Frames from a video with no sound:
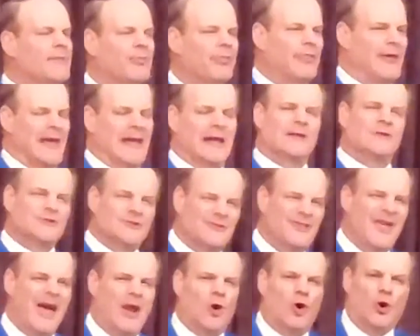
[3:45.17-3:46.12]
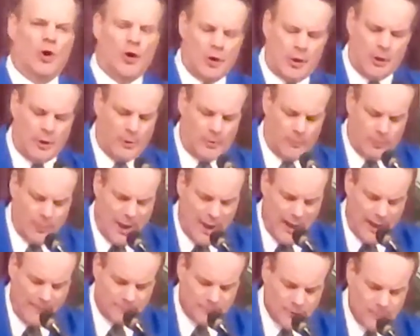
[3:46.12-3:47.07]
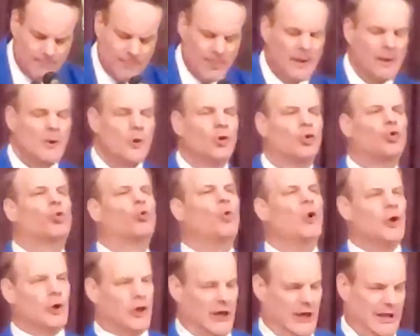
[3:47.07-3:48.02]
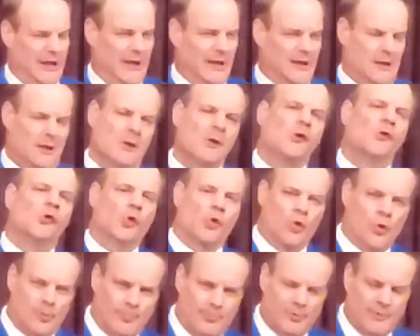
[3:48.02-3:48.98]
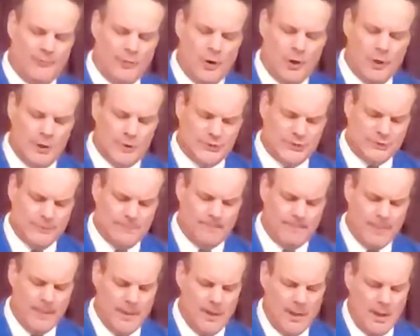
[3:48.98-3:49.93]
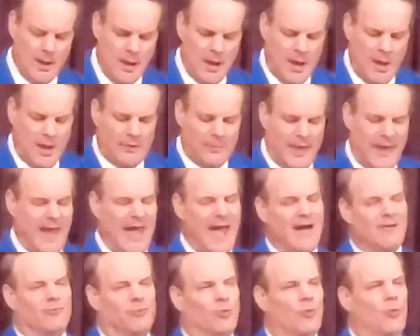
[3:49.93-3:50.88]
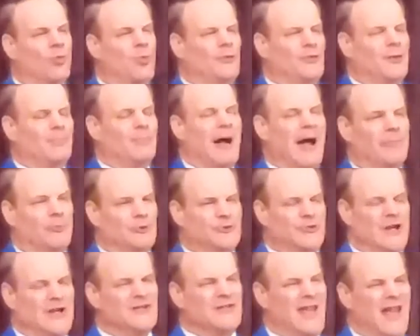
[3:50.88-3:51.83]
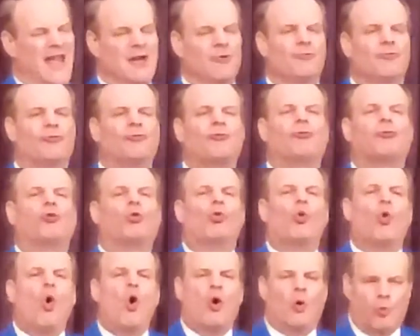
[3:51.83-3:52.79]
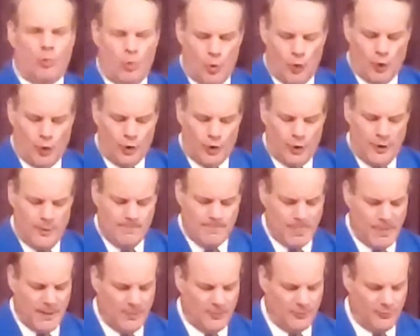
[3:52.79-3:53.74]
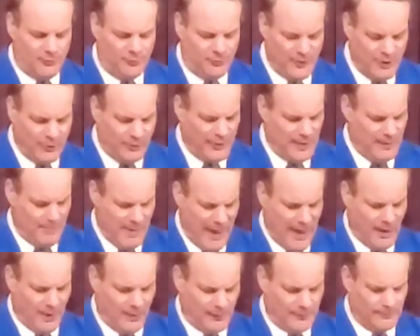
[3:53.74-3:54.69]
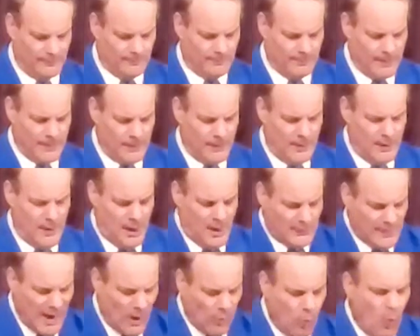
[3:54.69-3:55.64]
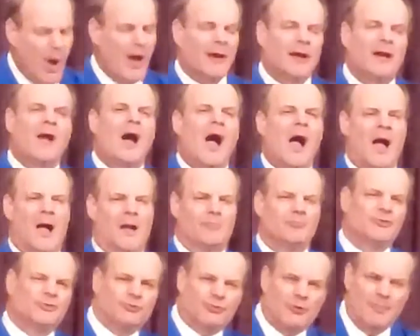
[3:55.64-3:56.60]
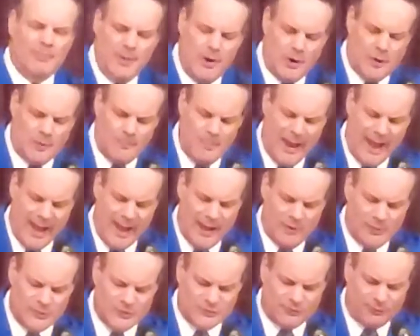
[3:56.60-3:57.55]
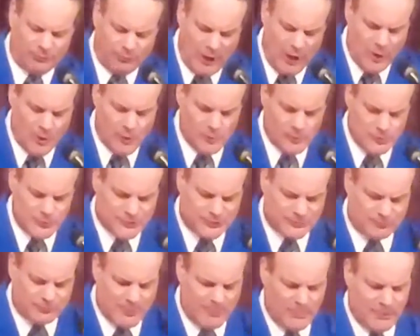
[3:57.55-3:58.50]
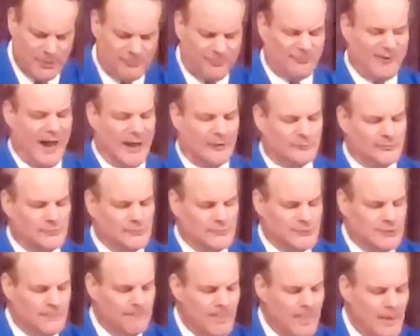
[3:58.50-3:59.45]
things that are corrupt, crooked, or perverse. They have what the Bible says a froward, filthy mouth. Now, what comes from their mouths flows from the fountain